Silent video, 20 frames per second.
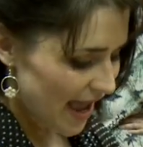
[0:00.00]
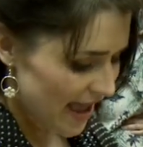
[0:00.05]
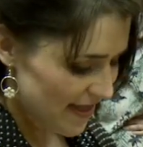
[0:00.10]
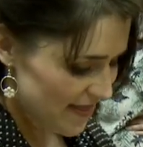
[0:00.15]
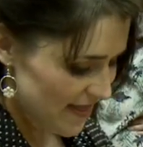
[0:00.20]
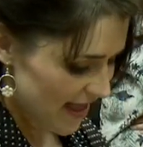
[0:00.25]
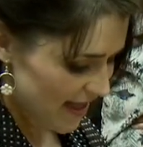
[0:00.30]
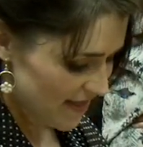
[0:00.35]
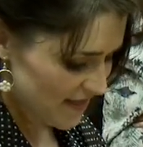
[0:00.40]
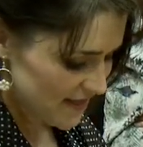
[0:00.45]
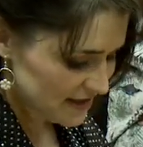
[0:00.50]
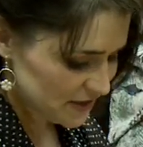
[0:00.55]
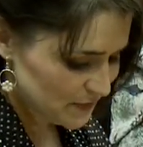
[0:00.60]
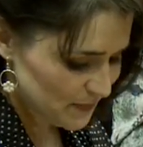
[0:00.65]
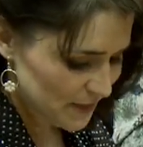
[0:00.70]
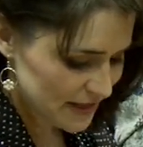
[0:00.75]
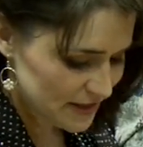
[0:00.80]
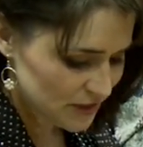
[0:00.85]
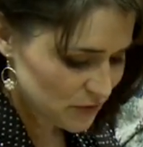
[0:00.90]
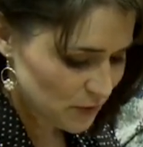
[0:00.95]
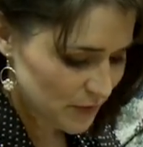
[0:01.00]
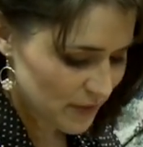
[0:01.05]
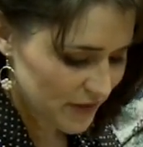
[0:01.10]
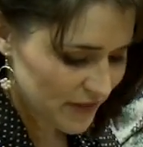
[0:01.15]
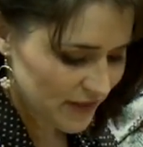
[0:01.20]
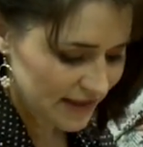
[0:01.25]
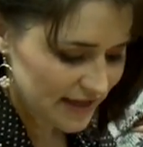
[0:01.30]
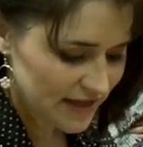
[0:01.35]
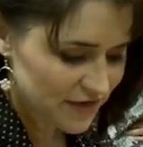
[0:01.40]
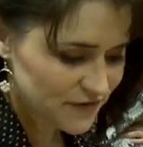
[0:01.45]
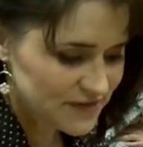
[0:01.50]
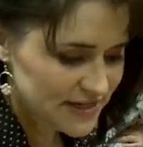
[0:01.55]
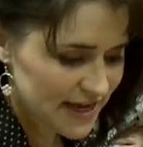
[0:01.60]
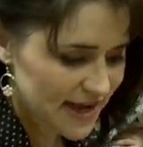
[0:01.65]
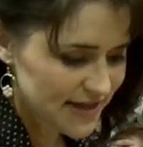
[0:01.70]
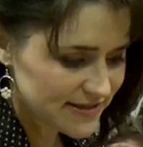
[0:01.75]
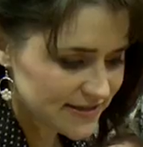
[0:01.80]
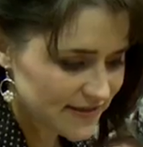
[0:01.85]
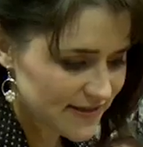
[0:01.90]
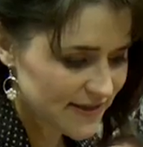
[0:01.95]
And then this piece would be the leaf
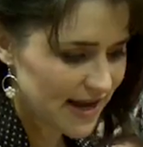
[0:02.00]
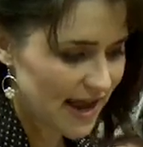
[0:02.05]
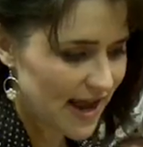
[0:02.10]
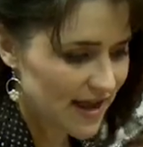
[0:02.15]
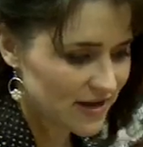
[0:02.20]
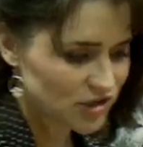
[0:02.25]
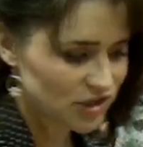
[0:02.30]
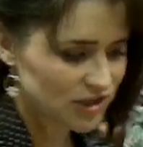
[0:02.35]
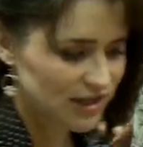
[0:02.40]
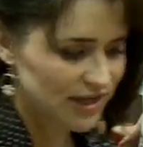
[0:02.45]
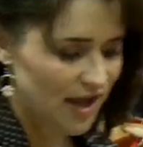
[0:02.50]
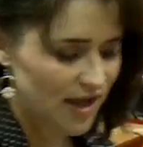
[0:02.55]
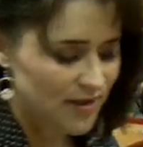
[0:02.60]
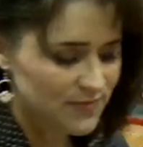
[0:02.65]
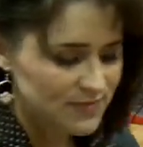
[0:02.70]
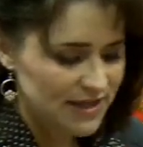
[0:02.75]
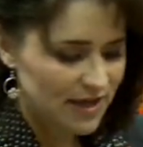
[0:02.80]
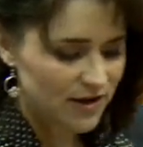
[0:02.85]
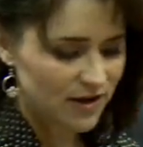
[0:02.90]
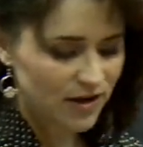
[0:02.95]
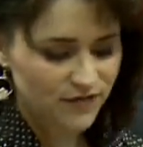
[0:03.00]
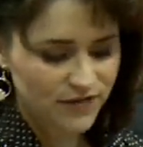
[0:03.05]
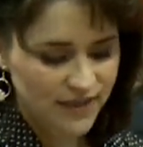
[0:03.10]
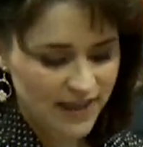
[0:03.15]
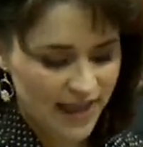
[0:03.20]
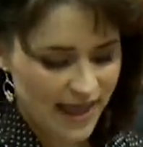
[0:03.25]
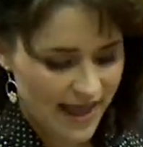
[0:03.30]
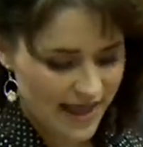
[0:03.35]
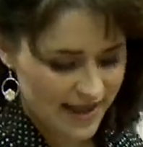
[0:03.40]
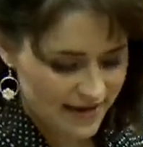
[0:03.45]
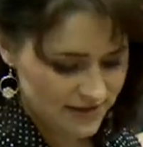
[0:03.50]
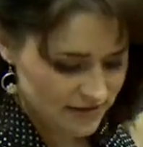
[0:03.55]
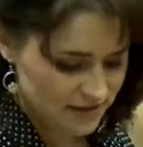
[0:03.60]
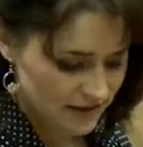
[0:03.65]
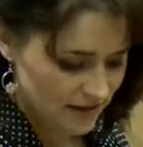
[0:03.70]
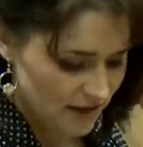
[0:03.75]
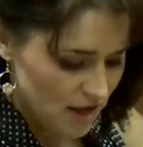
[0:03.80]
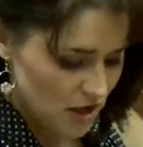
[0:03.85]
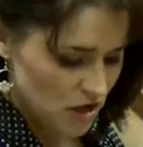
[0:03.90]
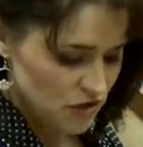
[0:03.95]
desk that actually comes out on the end
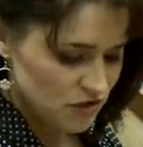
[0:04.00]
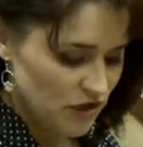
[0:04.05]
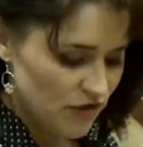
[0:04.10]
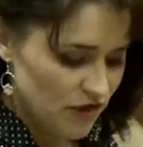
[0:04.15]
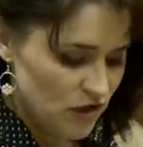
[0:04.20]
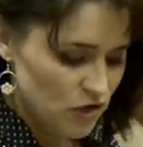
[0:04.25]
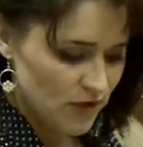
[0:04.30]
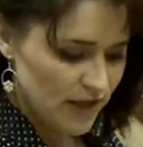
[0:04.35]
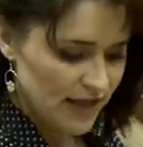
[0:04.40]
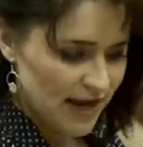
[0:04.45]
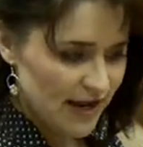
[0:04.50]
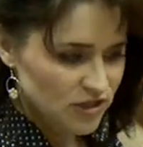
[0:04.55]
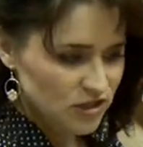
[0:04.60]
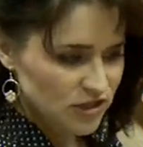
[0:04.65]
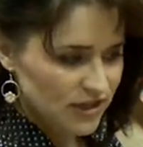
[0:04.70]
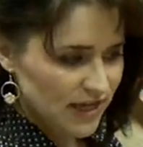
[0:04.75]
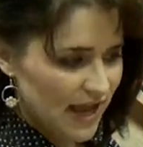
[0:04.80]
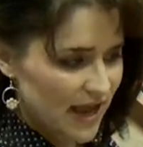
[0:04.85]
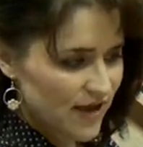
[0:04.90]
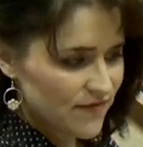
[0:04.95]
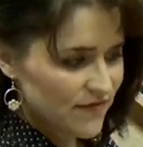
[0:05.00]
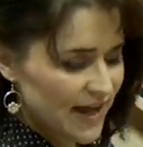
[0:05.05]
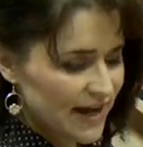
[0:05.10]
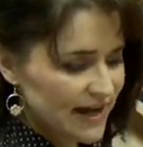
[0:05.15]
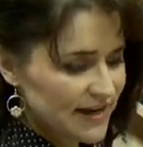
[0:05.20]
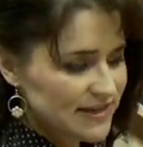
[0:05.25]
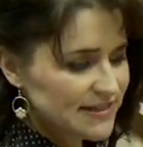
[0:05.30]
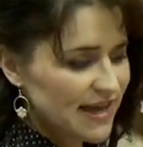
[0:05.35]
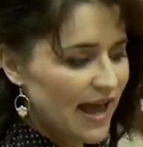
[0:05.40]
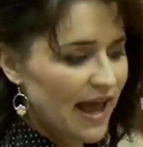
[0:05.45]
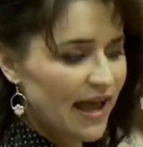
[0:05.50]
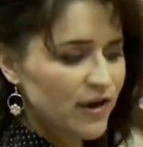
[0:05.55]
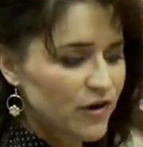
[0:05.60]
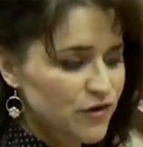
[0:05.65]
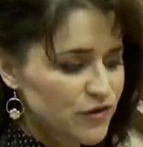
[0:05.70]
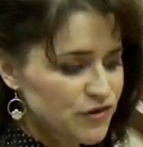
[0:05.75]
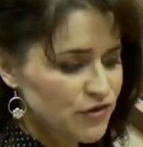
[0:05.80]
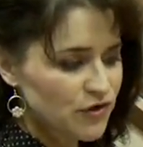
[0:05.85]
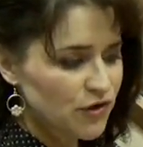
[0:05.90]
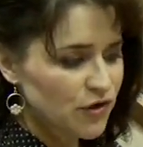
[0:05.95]
so that you can actually have that
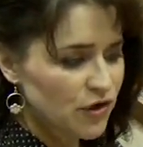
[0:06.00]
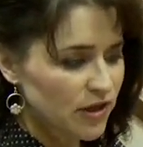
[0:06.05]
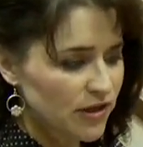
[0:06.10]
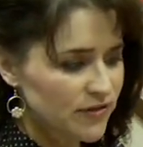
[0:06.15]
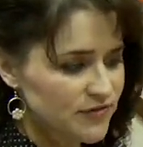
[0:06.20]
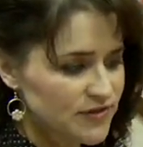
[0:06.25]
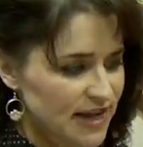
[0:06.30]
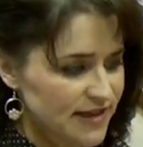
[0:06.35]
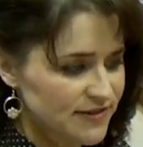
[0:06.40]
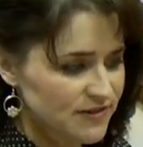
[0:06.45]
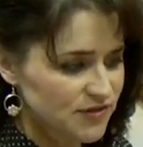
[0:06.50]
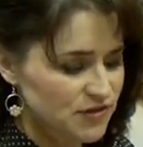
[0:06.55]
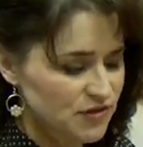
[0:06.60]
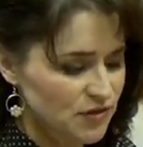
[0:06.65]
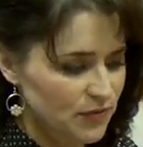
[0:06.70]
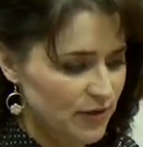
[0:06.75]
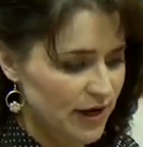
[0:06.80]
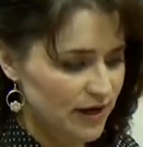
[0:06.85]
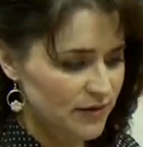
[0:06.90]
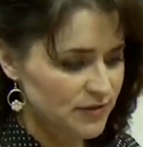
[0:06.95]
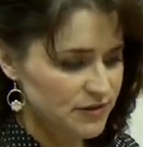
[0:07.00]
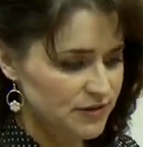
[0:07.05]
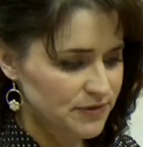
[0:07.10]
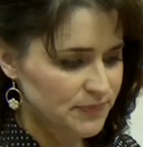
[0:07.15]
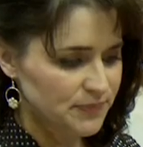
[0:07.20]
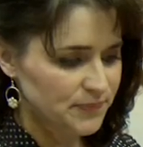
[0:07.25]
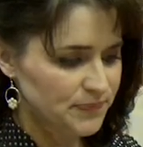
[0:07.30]
entire circle of desks around.